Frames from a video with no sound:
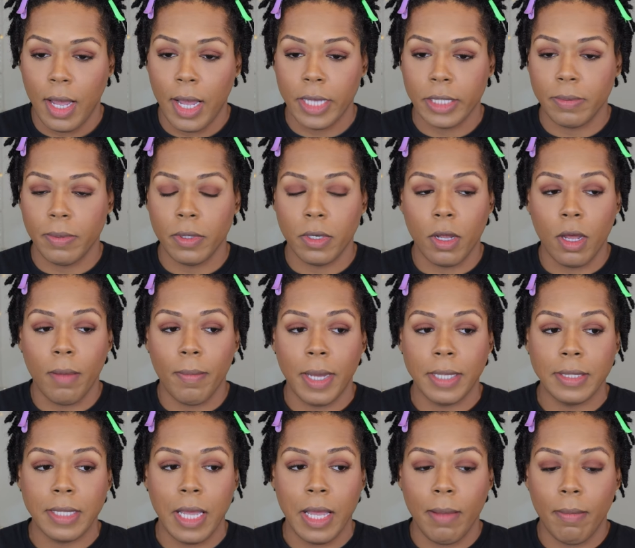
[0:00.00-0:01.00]
I spent all
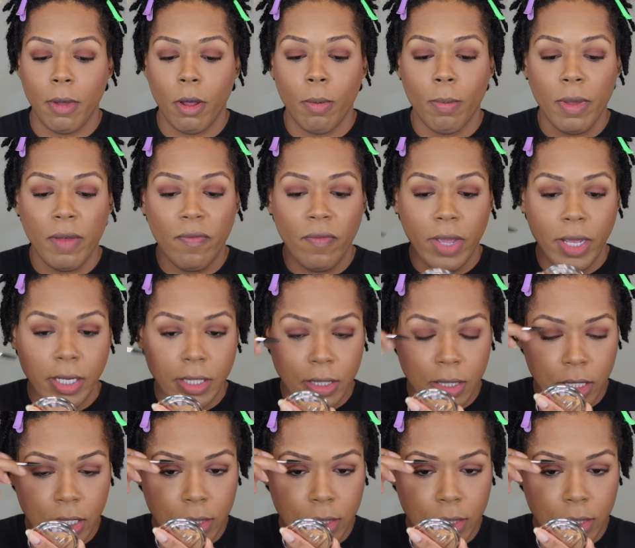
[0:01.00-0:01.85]
my time on my face.